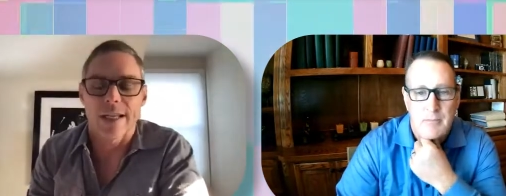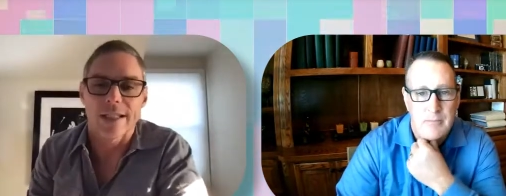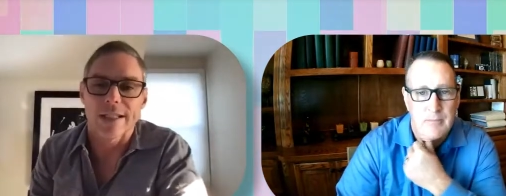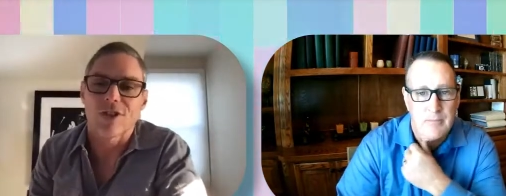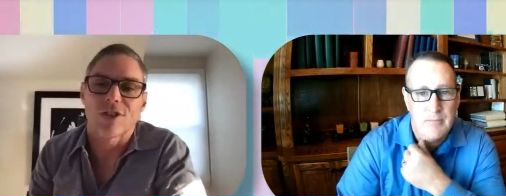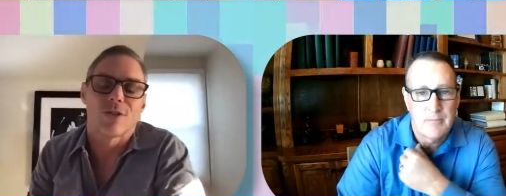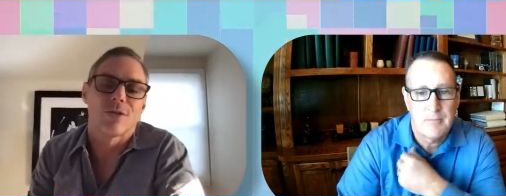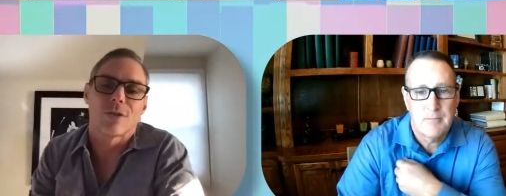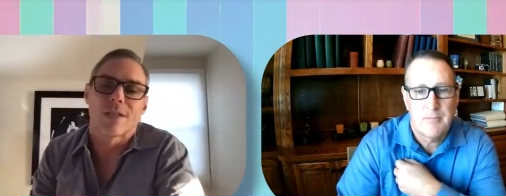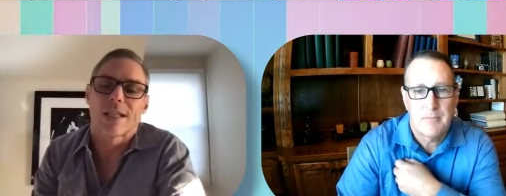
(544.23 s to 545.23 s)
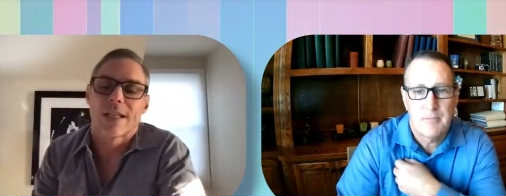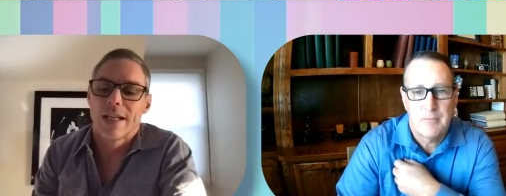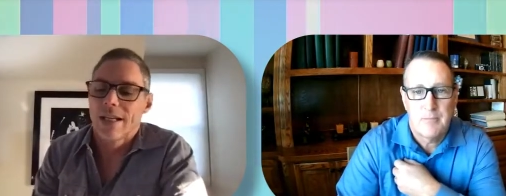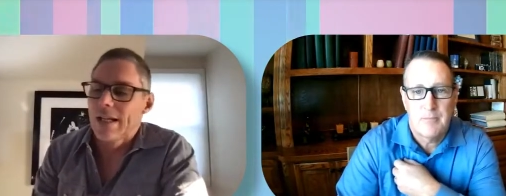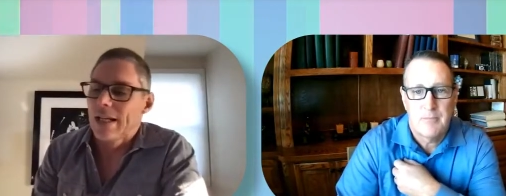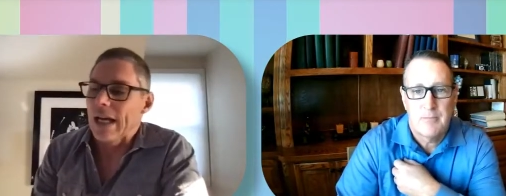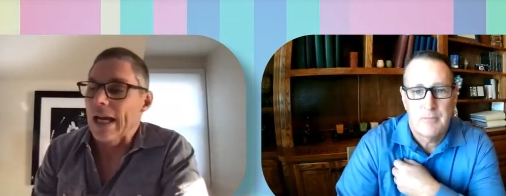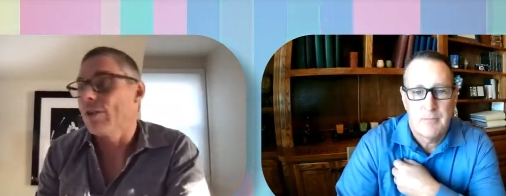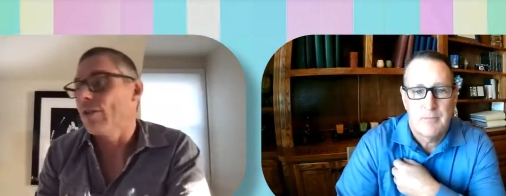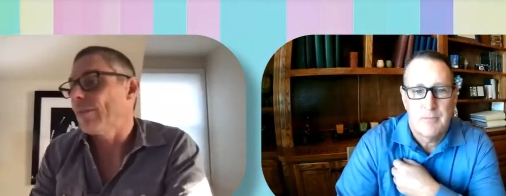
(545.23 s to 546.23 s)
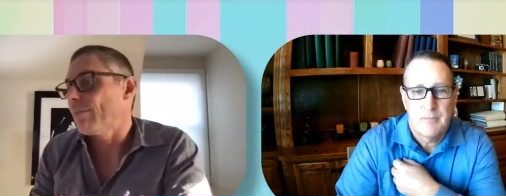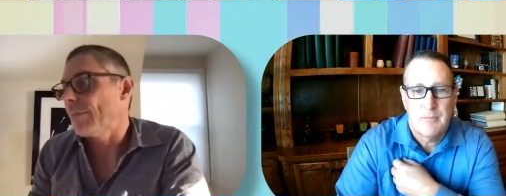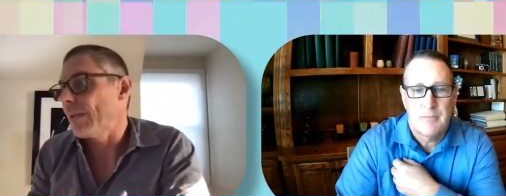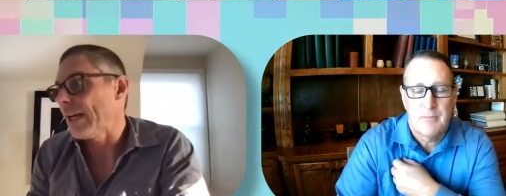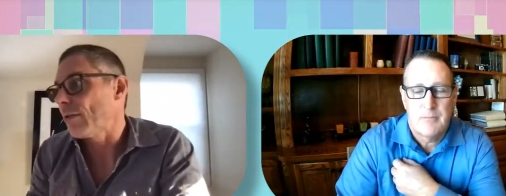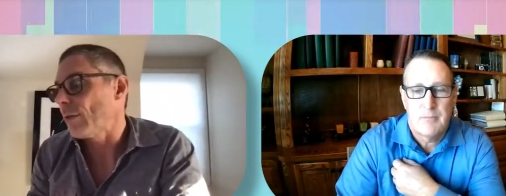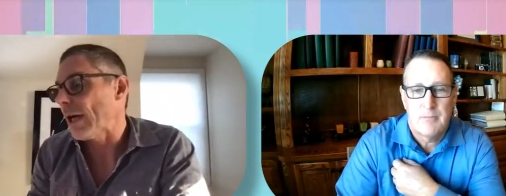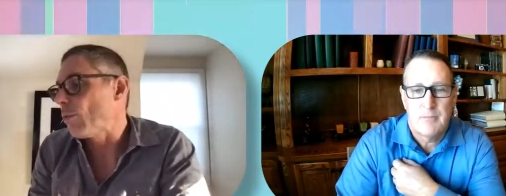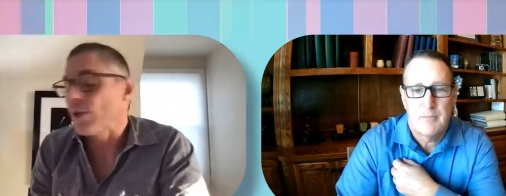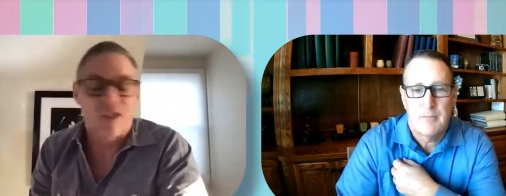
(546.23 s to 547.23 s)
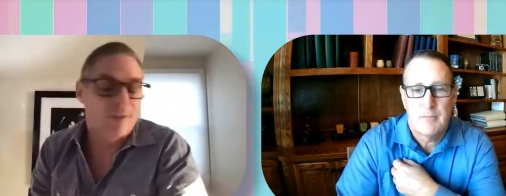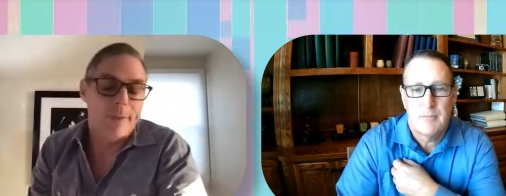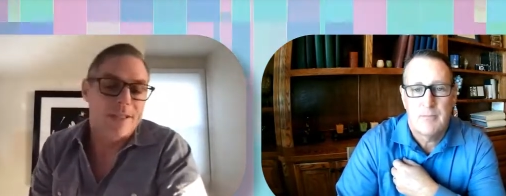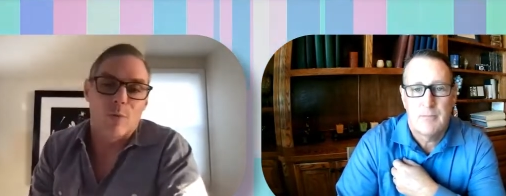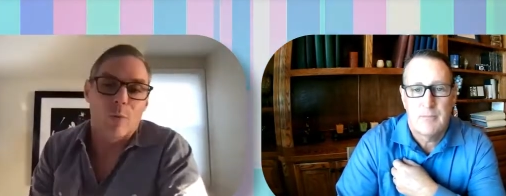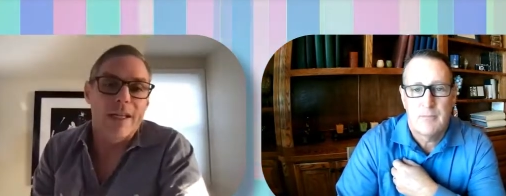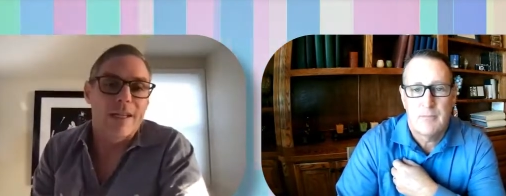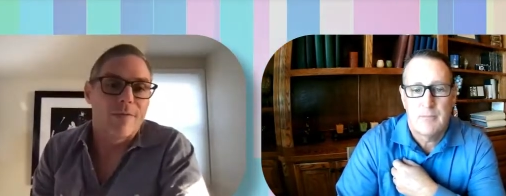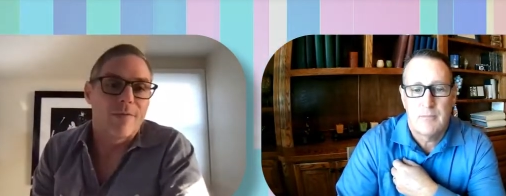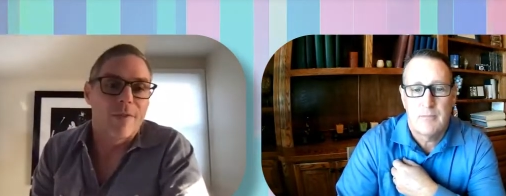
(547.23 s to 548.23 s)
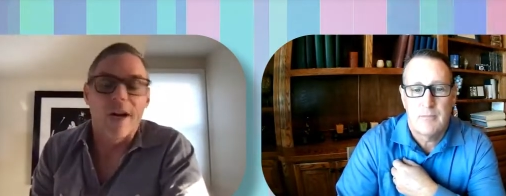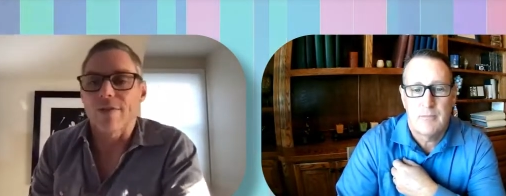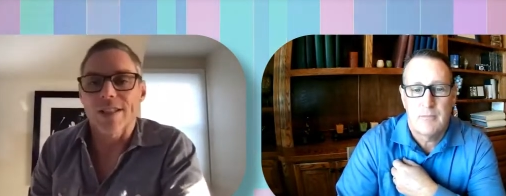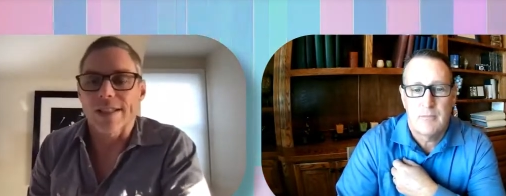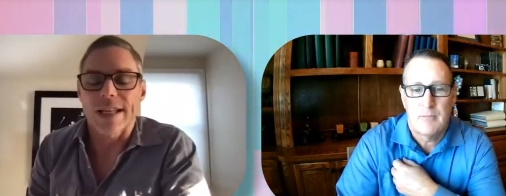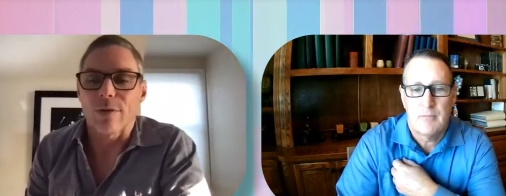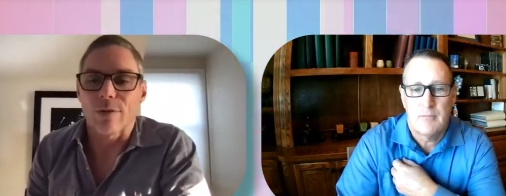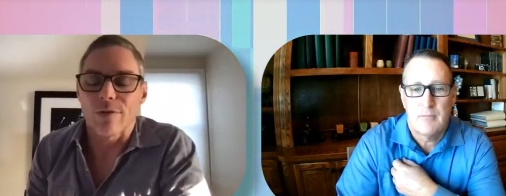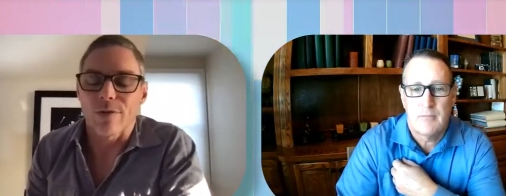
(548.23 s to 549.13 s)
Speaker 1: any issues, I don't, I don't, I won't expect to wait five, six hours